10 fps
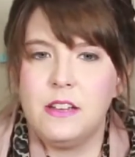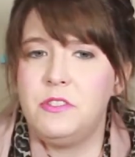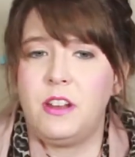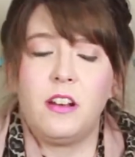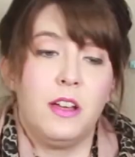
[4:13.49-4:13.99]
I've
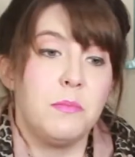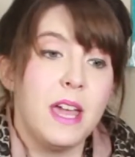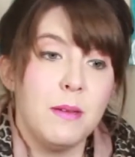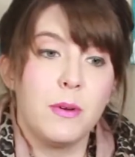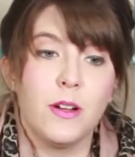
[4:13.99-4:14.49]
done it on
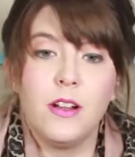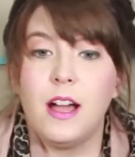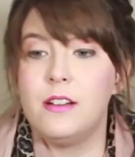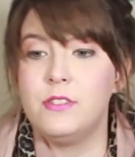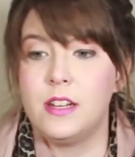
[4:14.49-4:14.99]
paper,
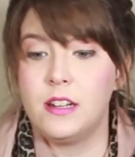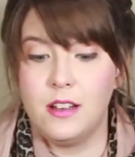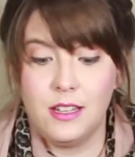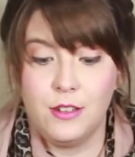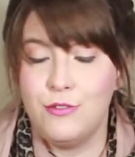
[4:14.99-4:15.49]
I've done it
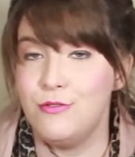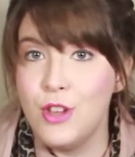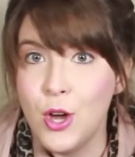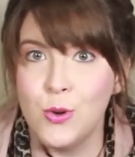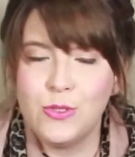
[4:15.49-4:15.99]
on
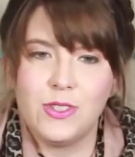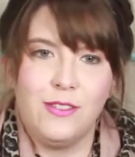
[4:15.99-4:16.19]
notes,